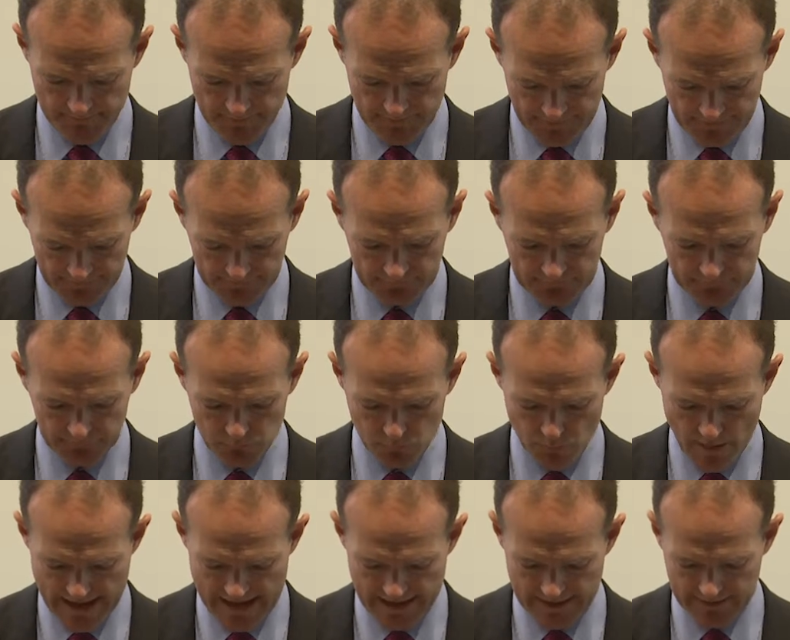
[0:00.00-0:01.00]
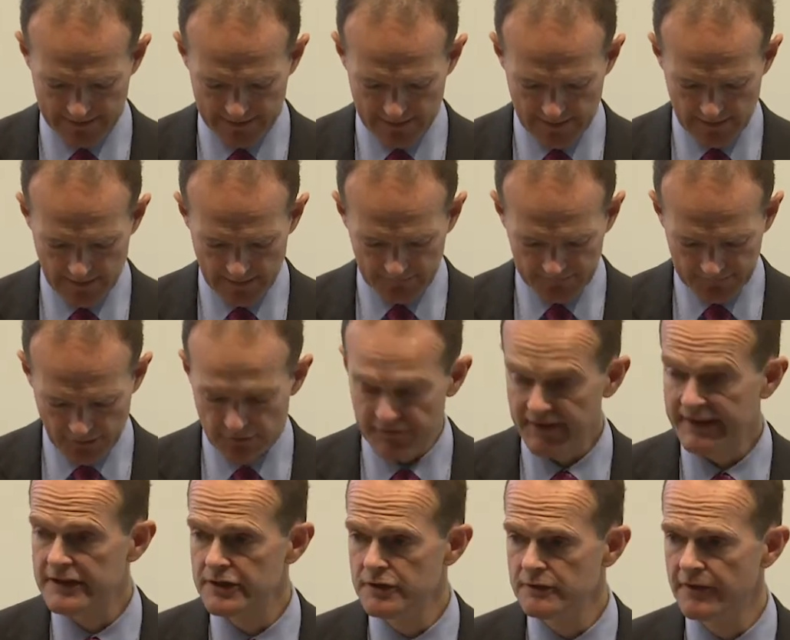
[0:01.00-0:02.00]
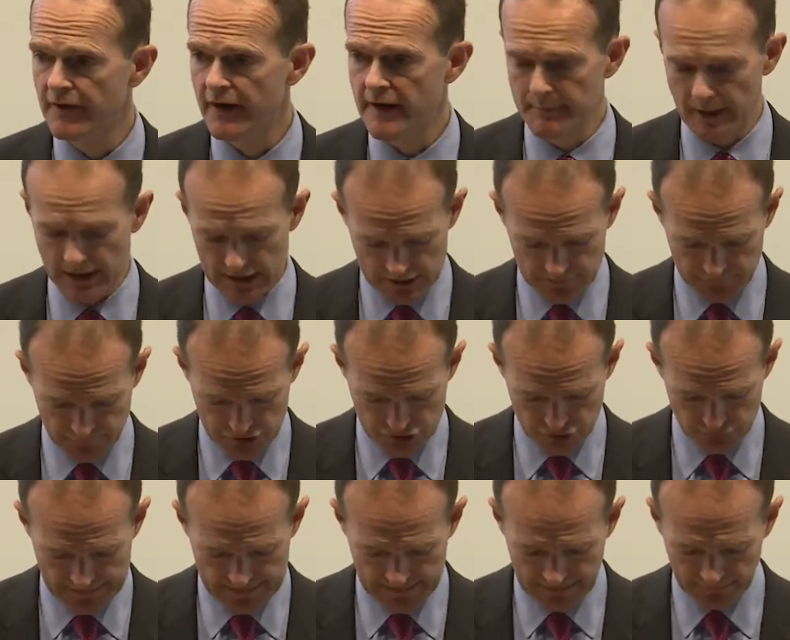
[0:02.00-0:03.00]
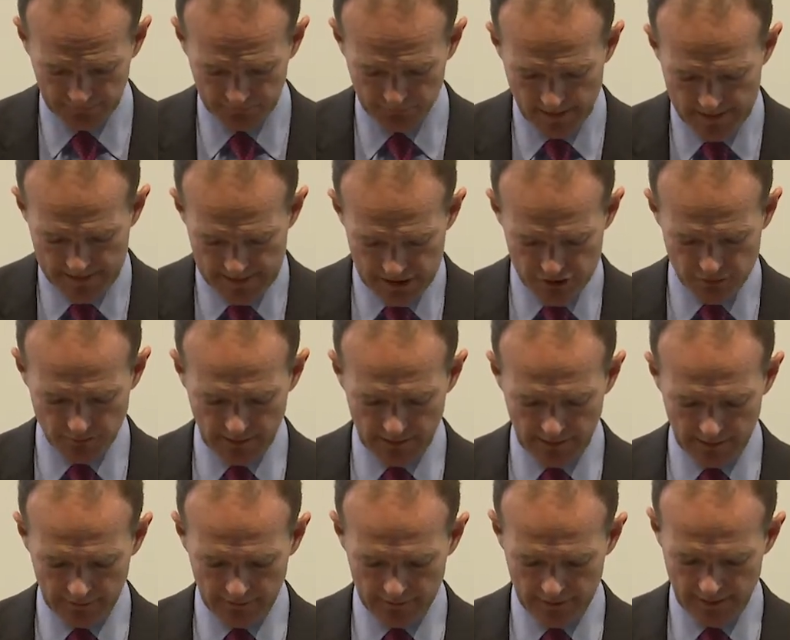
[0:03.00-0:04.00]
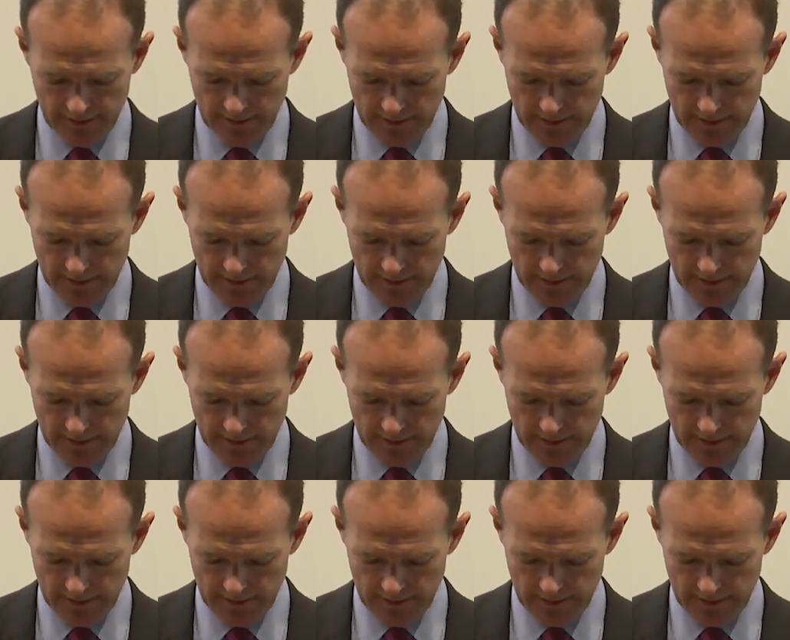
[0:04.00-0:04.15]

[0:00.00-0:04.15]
this week. So thank you very much for joining us, whether you are